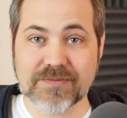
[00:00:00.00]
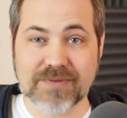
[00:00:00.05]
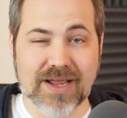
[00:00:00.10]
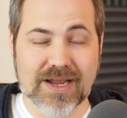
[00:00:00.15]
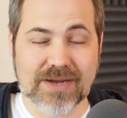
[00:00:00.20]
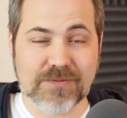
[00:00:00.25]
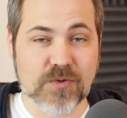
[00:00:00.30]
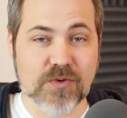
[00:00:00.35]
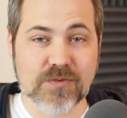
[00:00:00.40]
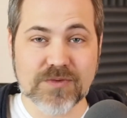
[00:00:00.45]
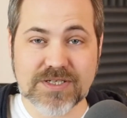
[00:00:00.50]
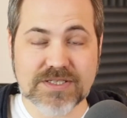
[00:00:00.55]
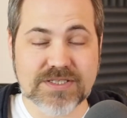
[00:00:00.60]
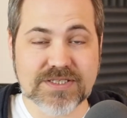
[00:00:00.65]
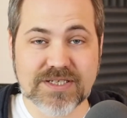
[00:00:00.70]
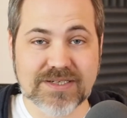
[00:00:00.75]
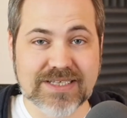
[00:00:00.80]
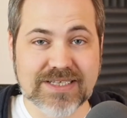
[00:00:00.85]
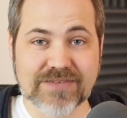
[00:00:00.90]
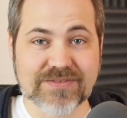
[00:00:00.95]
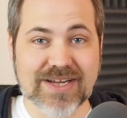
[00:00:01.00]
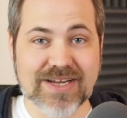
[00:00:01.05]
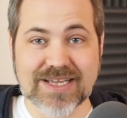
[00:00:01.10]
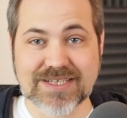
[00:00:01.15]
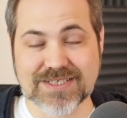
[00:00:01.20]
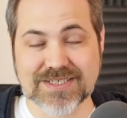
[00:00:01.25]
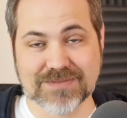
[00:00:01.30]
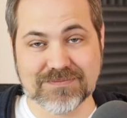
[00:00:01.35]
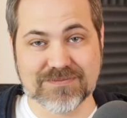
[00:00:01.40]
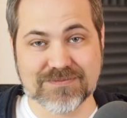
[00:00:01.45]
I won't necessarily even
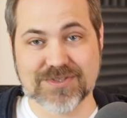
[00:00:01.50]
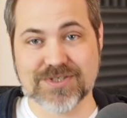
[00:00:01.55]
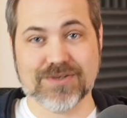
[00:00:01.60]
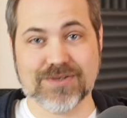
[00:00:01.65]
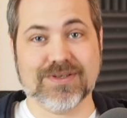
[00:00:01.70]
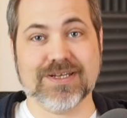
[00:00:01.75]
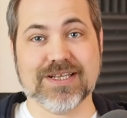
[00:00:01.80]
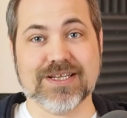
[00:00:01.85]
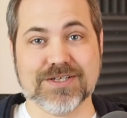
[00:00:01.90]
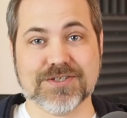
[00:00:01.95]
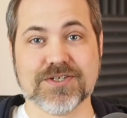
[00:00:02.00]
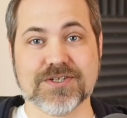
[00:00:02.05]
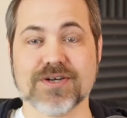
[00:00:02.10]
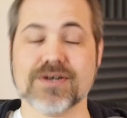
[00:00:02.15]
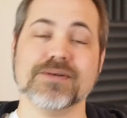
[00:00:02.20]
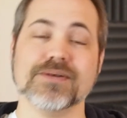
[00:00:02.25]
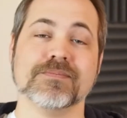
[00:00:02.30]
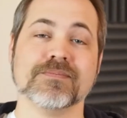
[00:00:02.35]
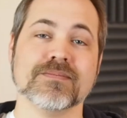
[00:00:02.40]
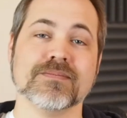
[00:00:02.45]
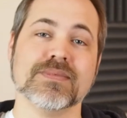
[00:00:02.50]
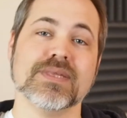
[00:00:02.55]
ask them, do you need a chart?